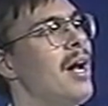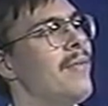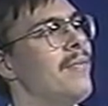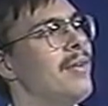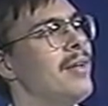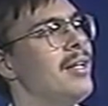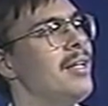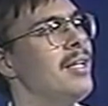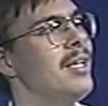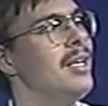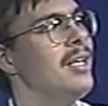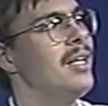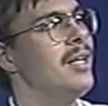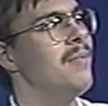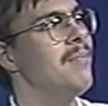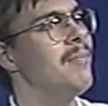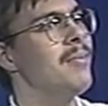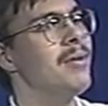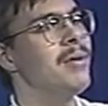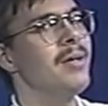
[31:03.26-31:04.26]
confident he
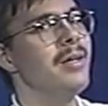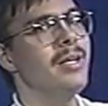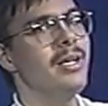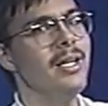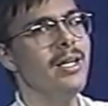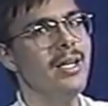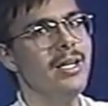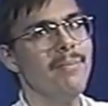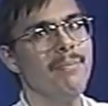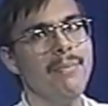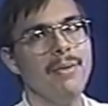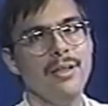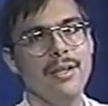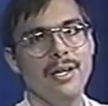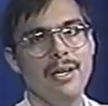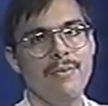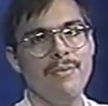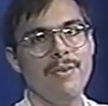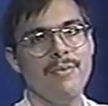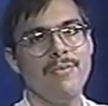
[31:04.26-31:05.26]
didn't
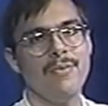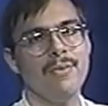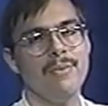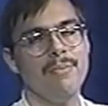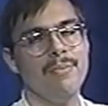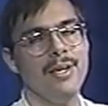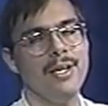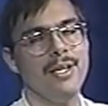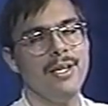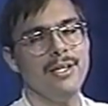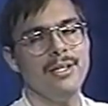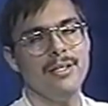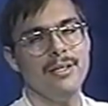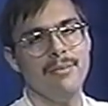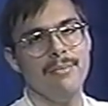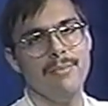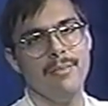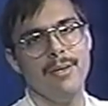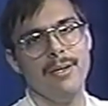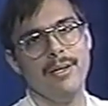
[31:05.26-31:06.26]
believe it for a
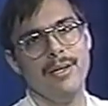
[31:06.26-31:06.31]
minute.